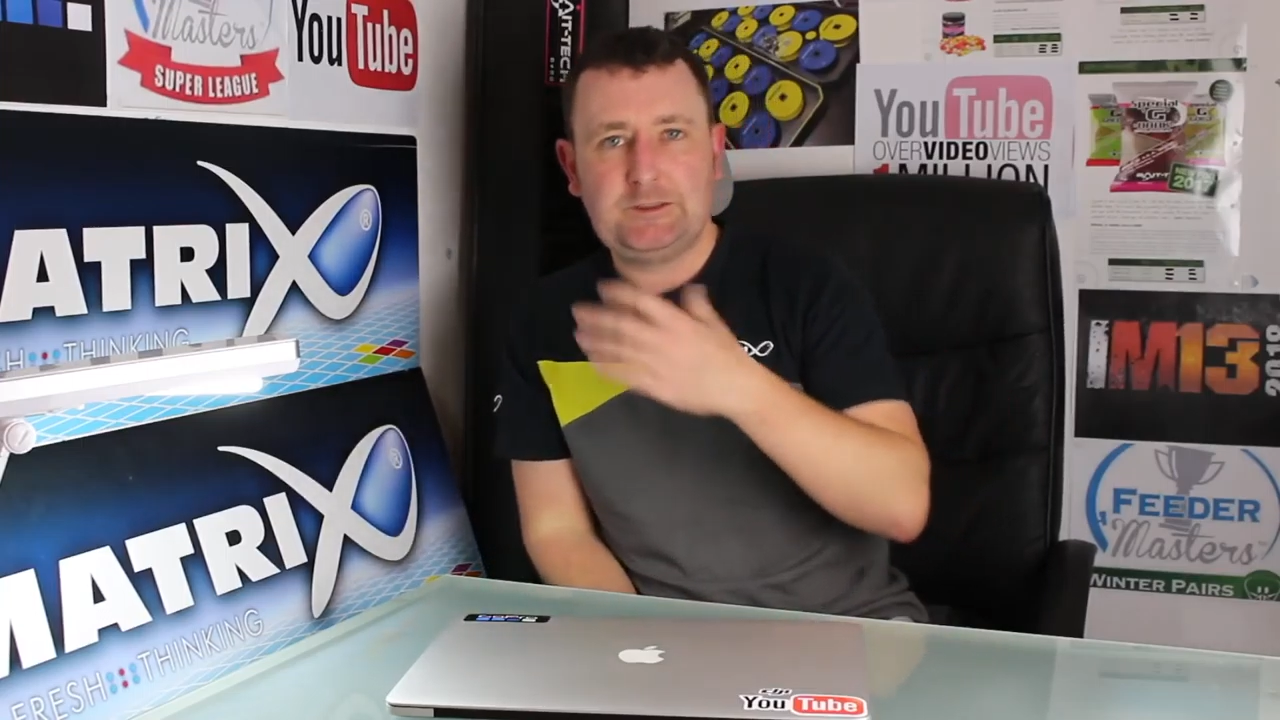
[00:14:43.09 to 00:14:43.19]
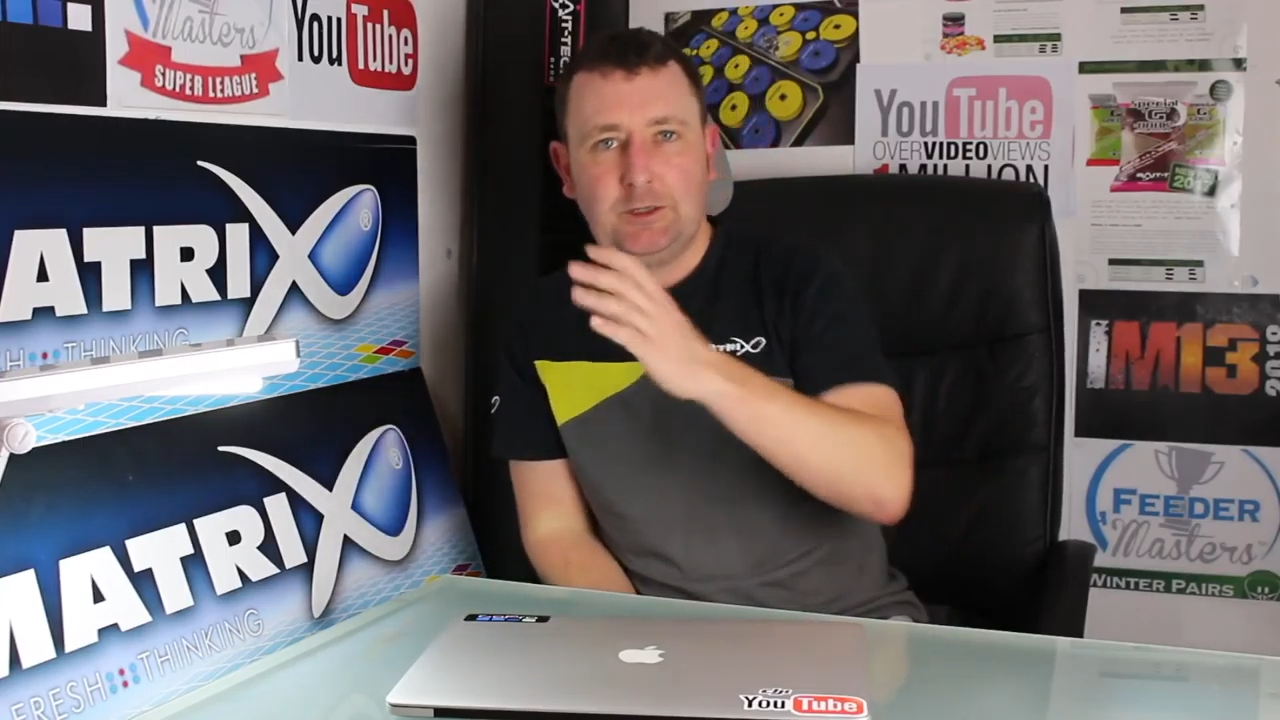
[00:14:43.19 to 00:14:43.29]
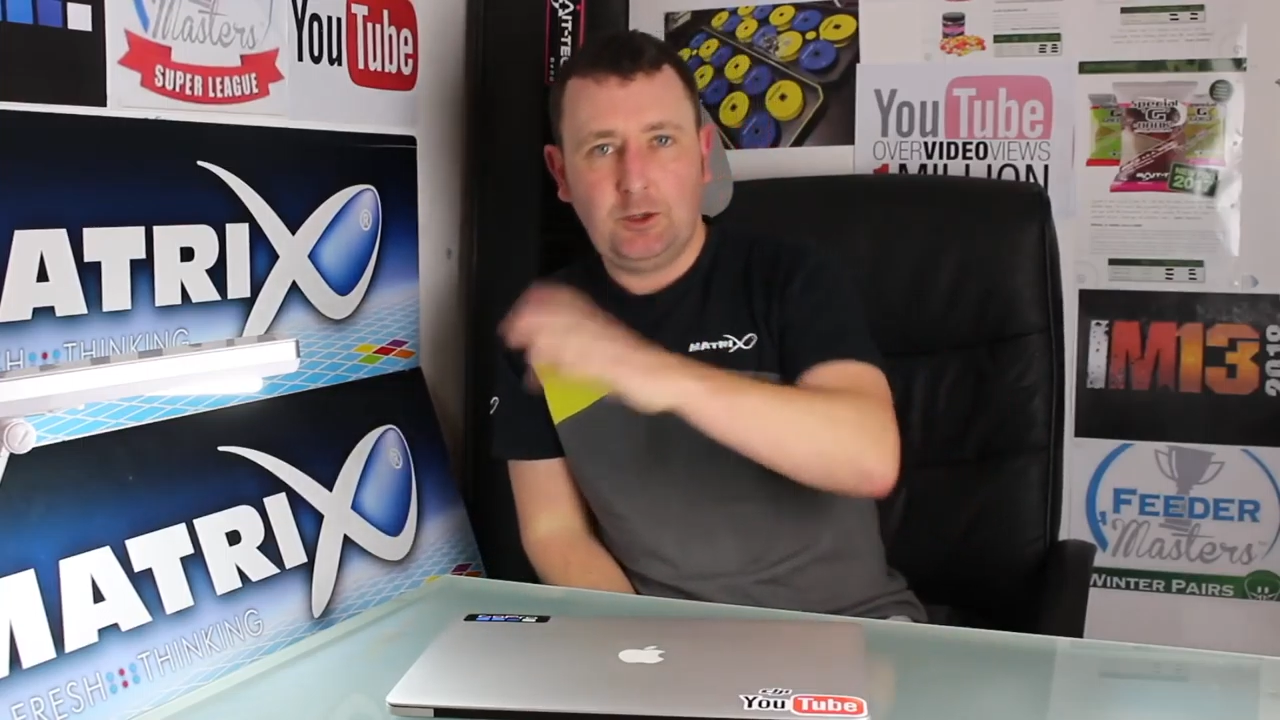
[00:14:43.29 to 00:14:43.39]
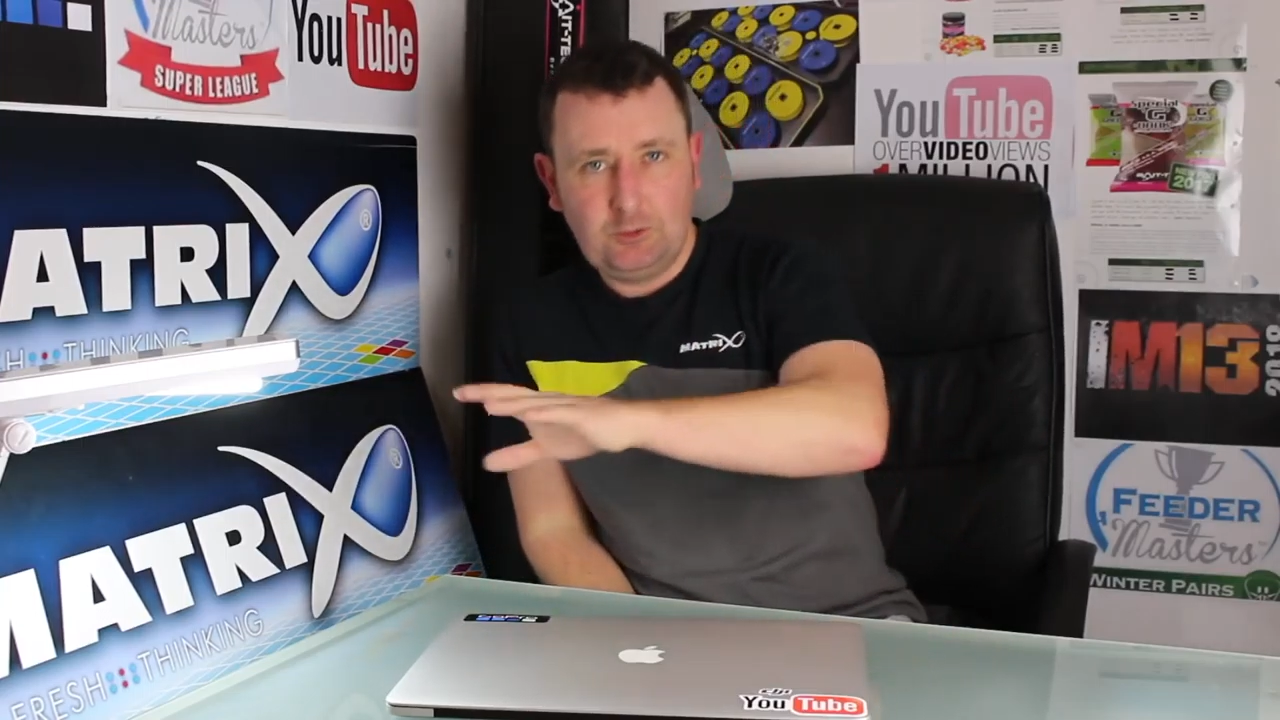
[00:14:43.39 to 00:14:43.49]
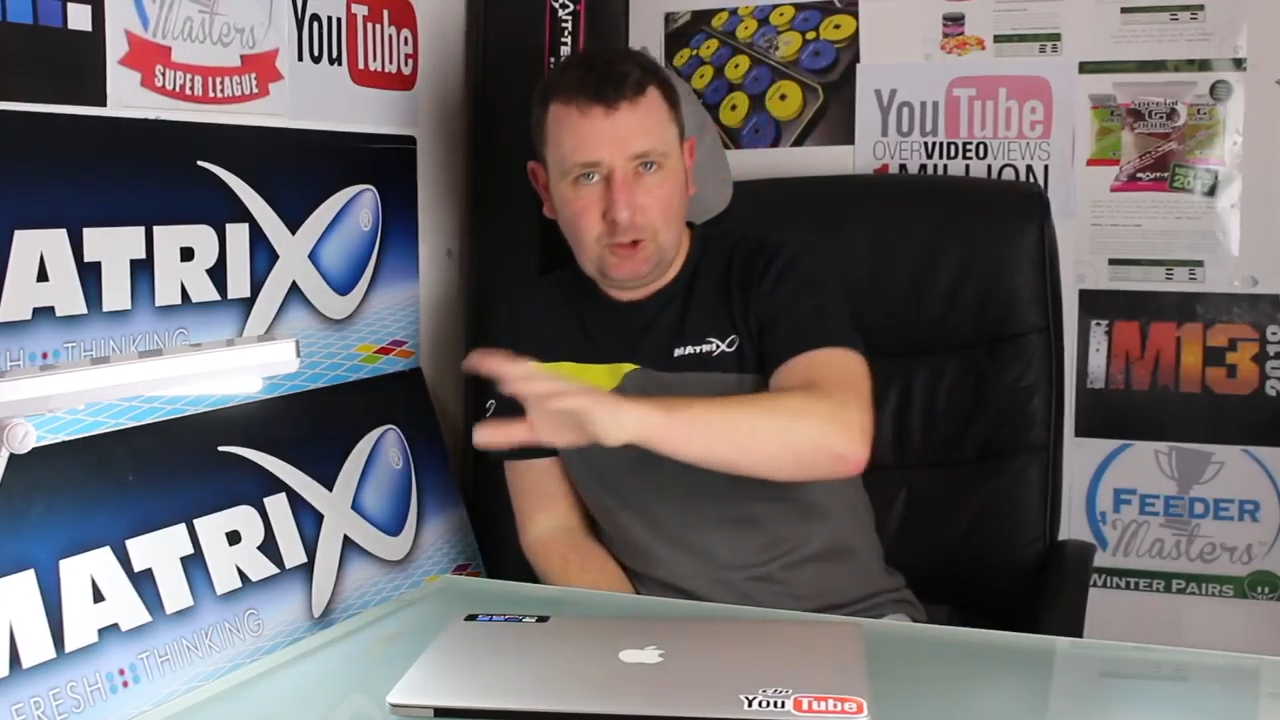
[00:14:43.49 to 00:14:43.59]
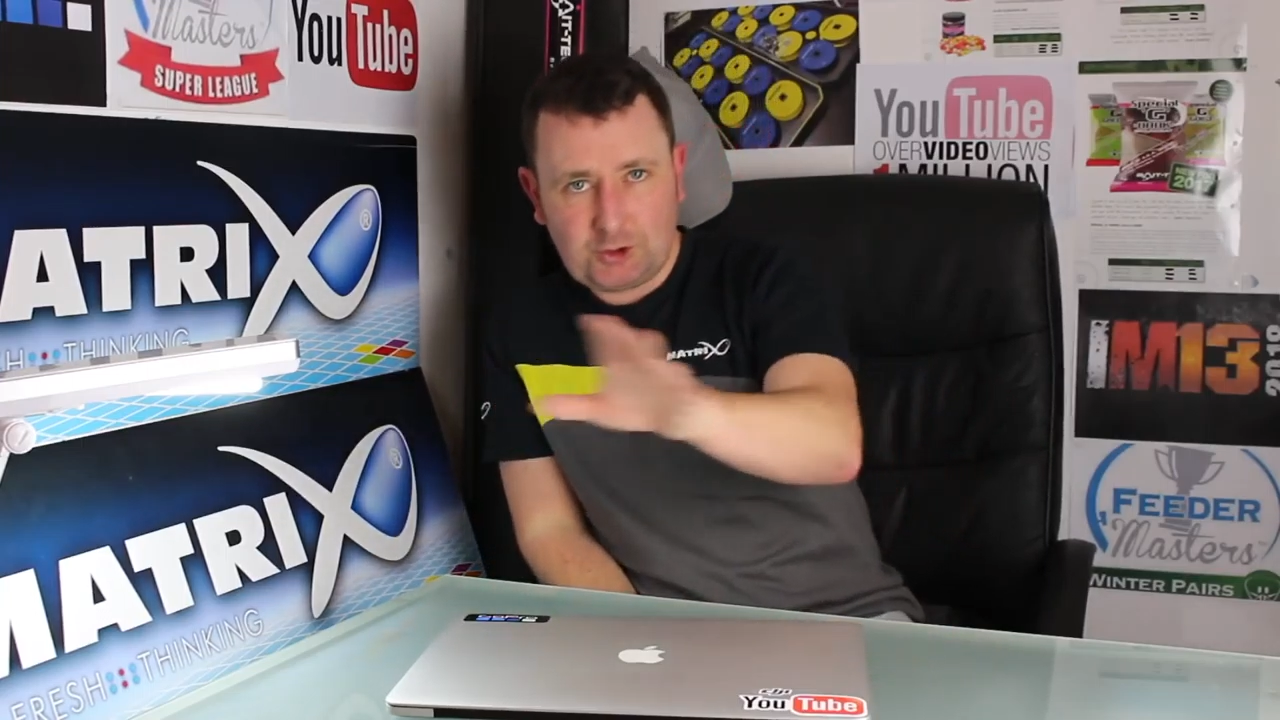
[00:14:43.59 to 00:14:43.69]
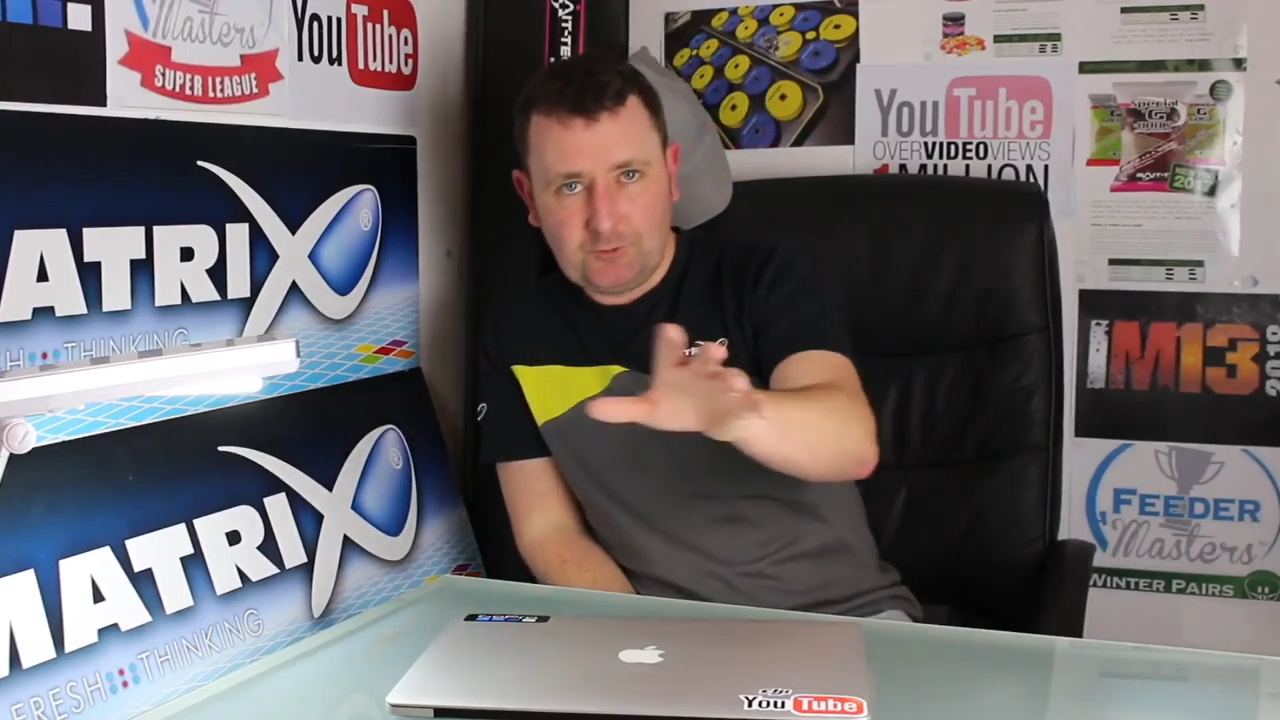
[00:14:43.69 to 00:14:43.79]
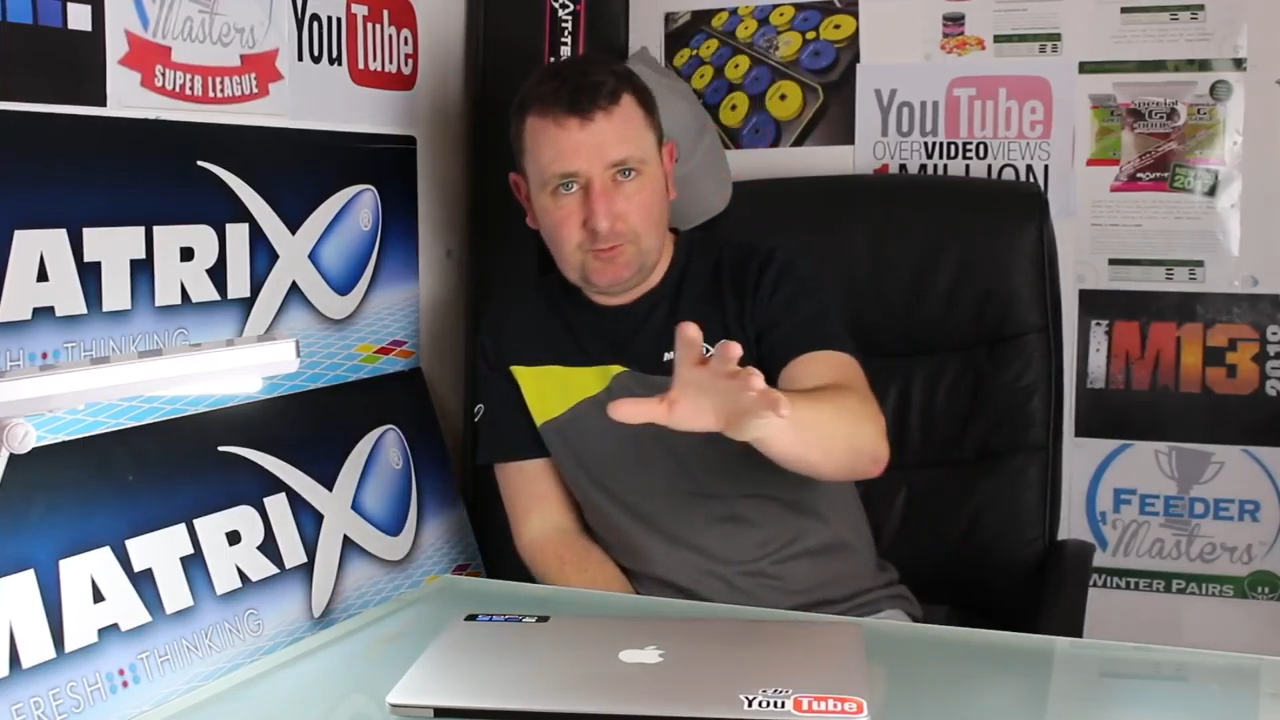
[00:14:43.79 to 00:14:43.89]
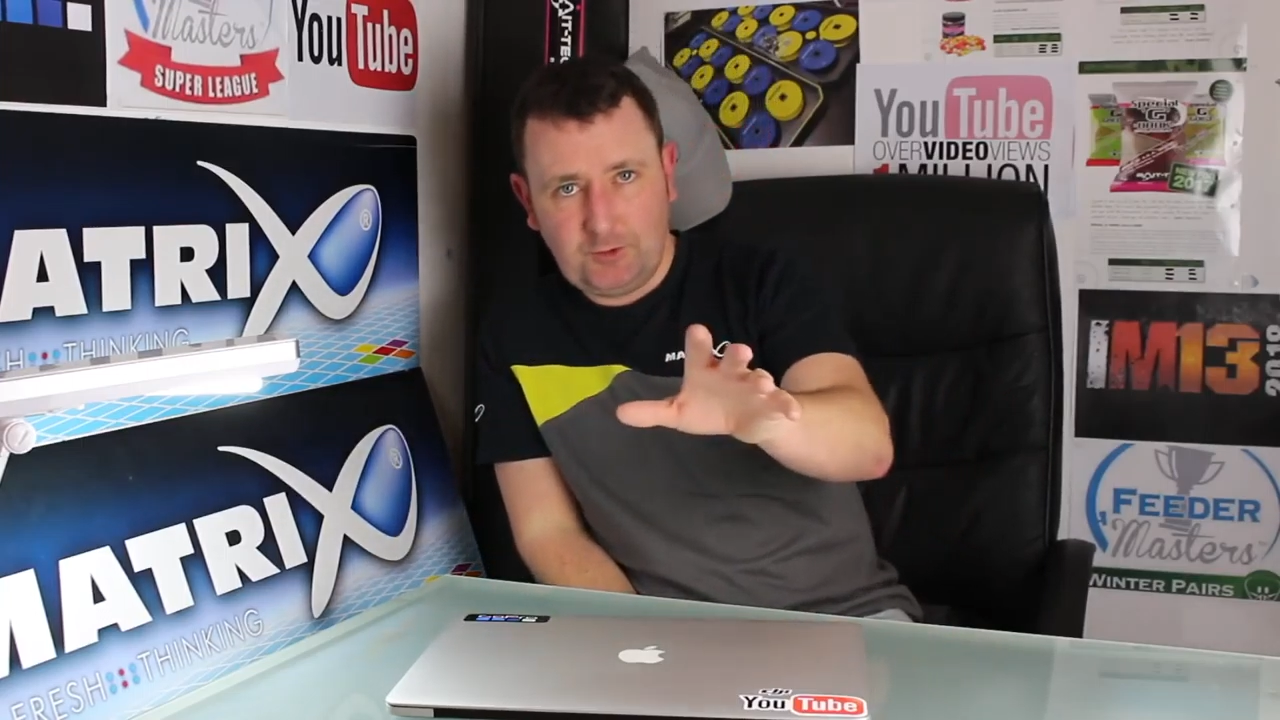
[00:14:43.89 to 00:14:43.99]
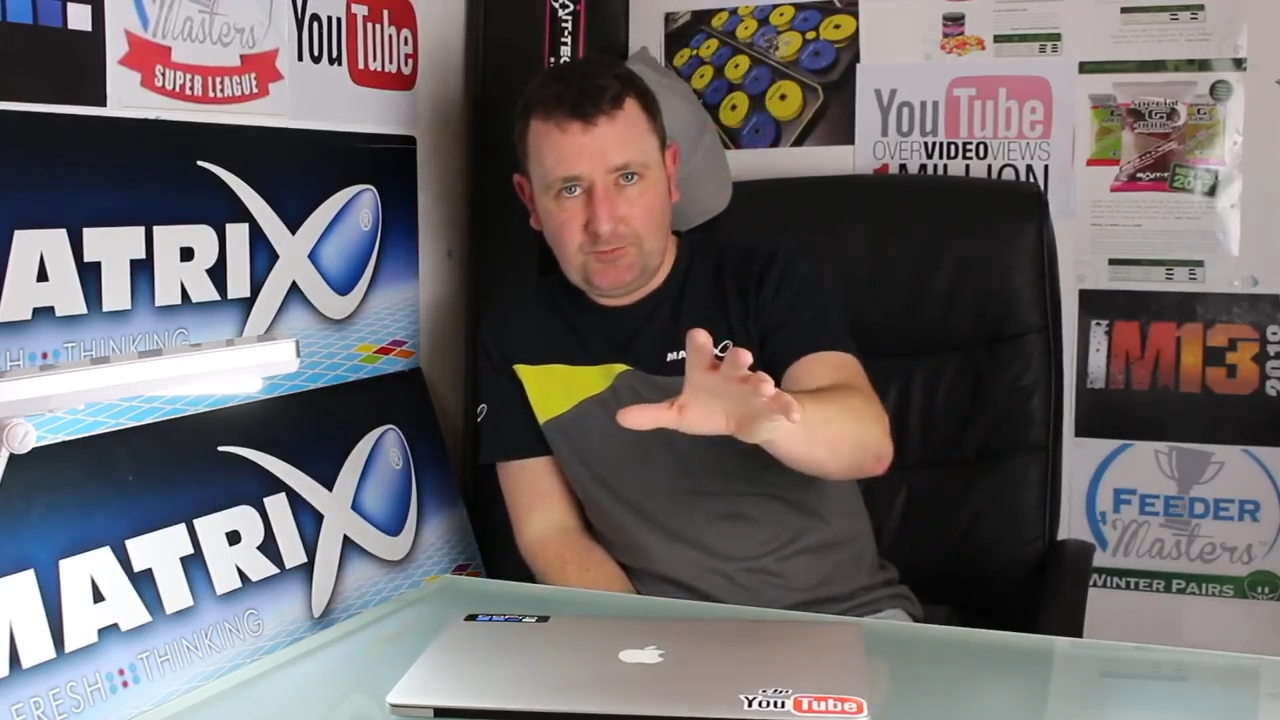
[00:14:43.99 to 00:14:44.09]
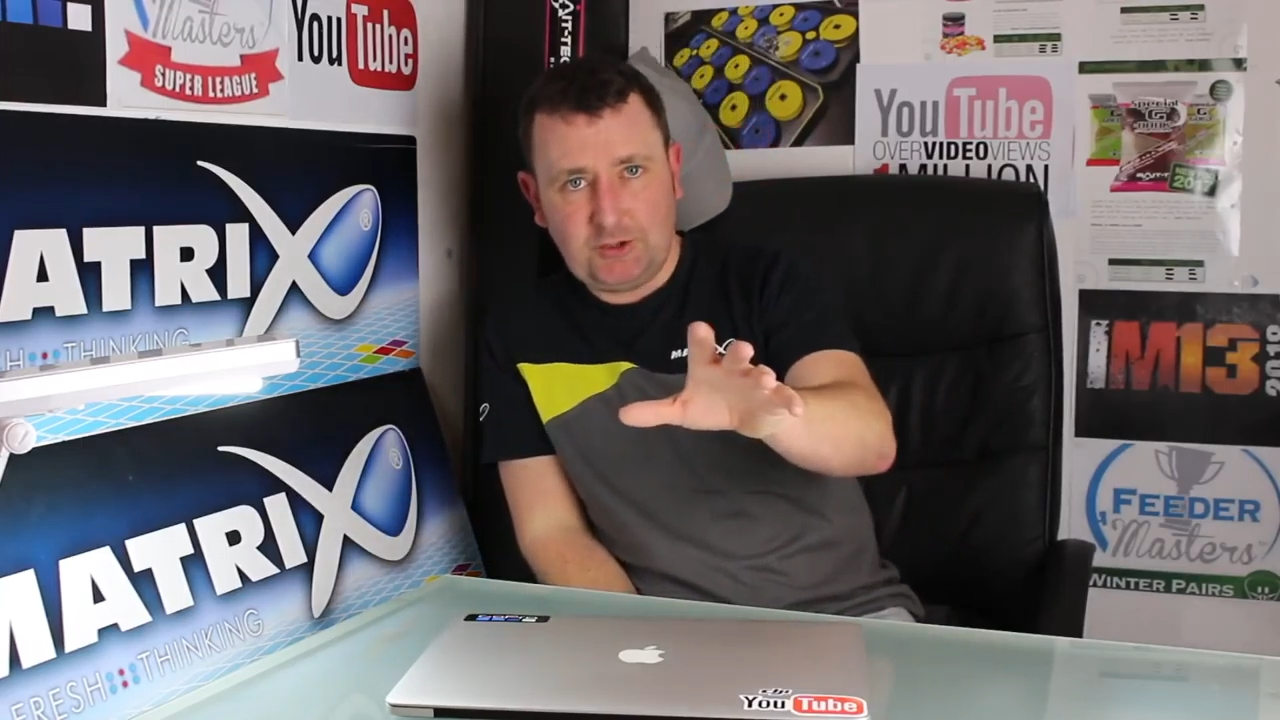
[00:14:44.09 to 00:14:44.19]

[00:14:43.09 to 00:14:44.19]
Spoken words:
see on lots of other